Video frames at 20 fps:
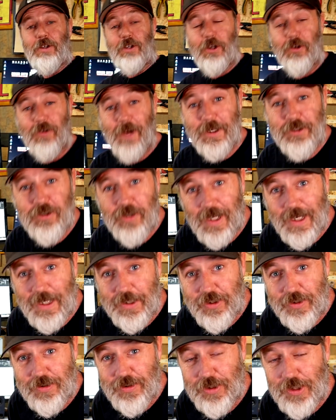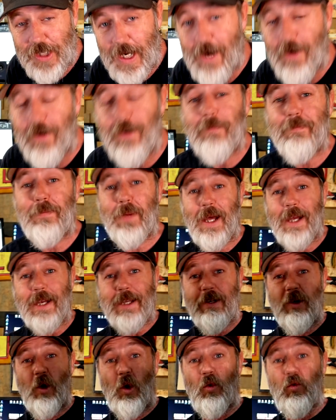Congratulations, Darren.
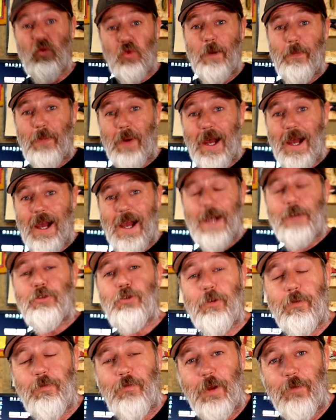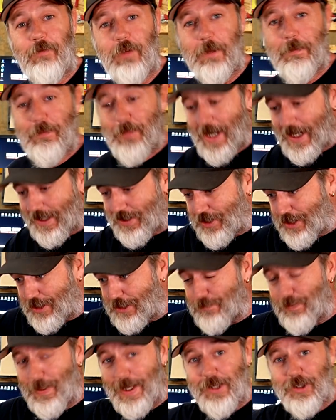Bloody ripper. 150 bucks to
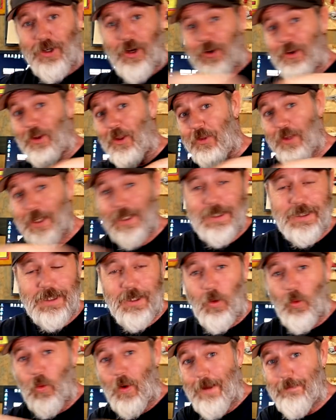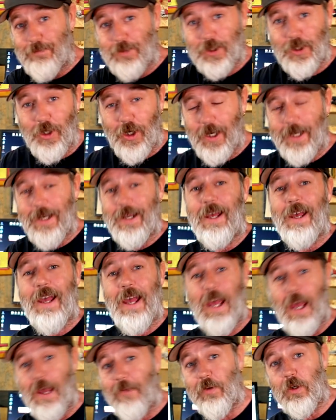spend on this website.
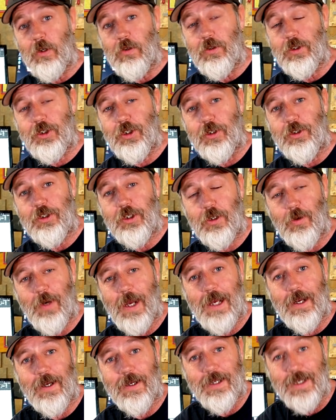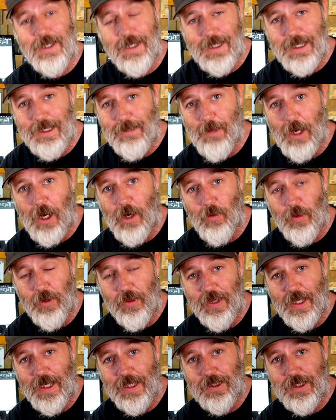Evan will shoot you out an email with
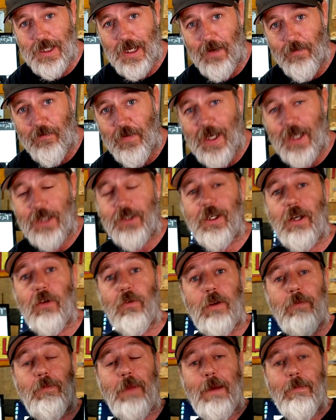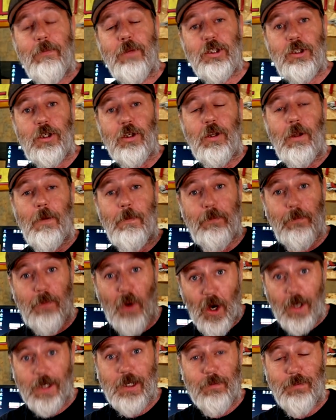that voucher. Remember, to the
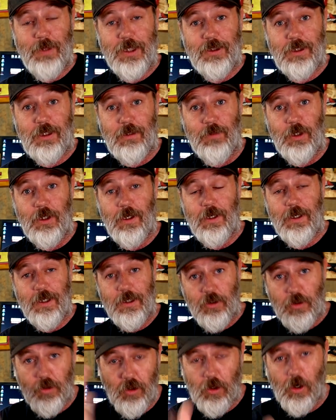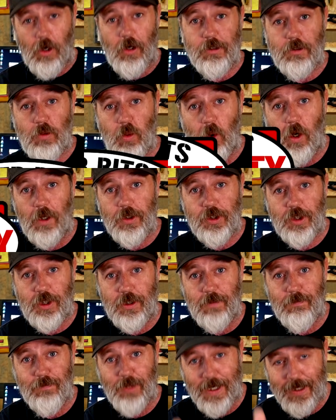BIKERBITS community, you guys
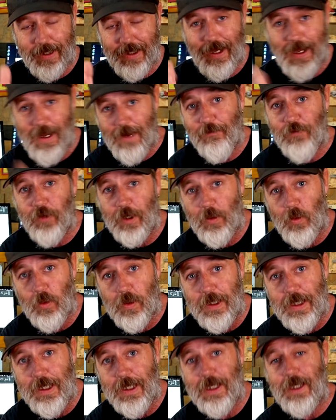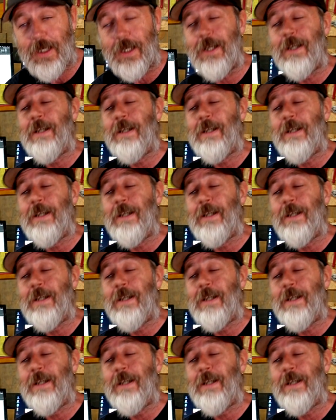watching bloody every week,